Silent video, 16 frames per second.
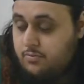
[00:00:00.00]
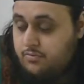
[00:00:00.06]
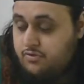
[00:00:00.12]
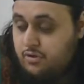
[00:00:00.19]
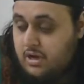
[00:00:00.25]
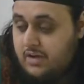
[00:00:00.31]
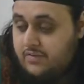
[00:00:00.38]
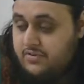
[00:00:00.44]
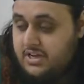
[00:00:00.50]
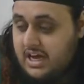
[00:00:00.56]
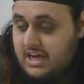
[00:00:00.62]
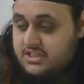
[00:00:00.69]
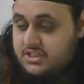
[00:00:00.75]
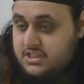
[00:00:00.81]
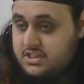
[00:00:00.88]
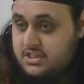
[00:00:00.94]
for every
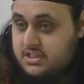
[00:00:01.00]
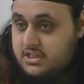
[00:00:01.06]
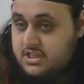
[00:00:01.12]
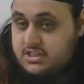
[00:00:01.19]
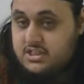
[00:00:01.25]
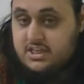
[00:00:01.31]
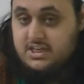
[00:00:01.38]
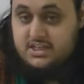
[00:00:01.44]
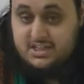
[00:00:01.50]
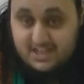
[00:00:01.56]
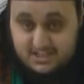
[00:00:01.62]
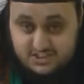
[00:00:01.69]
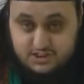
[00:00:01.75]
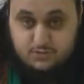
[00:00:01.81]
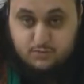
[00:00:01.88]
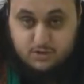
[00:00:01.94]
action is the
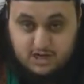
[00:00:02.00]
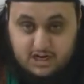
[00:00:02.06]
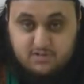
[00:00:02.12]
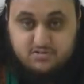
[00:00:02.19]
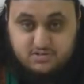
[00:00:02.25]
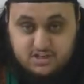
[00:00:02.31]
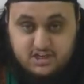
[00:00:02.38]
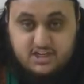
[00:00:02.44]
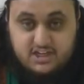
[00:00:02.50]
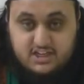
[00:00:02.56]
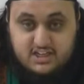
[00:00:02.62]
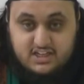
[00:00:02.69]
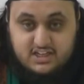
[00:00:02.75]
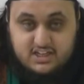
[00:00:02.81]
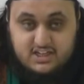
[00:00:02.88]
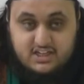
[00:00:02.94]
intention what counts really.
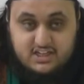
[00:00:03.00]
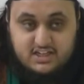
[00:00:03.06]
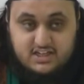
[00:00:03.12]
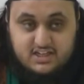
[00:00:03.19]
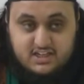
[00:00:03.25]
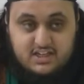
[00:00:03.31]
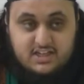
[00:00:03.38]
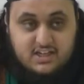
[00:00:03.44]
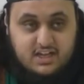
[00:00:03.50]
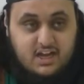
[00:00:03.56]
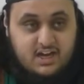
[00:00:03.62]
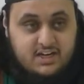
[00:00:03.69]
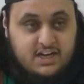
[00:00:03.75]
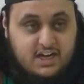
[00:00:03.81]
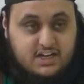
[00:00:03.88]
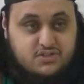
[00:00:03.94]

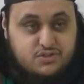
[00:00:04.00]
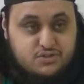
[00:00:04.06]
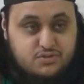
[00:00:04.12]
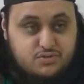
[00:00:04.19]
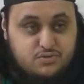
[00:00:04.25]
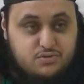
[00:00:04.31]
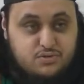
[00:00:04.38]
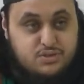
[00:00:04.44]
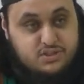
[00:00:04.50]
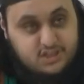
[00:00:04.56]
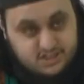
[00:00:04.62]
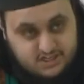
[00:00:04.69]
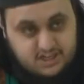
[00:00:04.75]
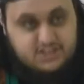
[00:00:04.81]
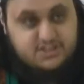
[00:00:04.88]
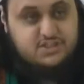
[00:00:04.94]
Any action you do is the
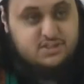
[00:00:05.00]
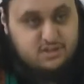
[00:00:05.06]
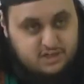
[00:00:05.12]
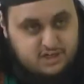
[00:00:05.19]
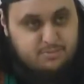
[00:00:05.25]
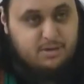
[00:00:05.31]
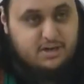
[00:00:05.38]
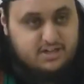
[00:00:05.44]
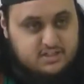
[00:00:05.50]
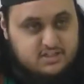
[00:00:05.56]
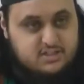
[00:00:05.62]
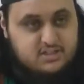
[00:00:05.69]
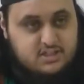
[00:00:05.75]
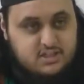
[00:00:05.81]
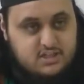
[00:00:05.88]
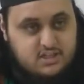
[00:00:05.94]
intention that really
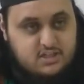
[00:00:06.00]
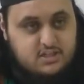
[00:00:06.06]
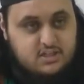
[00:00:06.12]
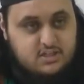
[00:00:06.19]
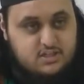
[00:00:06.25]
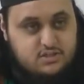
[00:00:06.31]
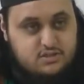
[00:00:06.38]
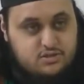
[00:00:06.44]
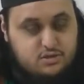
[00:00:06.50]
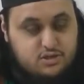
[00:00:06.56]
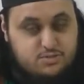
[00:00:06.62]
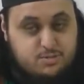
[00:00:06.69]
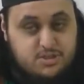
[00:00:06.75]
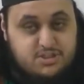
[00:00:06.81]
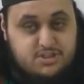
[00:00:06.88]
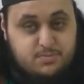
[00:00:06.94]
matters. So
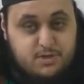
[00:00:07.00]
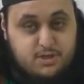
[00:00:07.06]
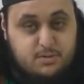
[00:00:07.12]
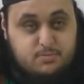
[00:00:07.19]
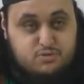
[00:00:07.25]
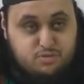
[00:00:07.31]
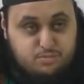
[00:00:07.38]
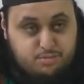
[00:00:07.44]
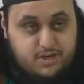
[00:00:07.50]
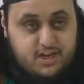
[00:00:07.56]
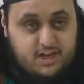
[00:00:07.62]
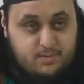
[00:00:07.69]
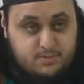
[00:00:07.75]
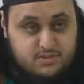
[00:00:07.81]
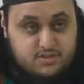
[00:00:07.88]
especially when it comes to prayer,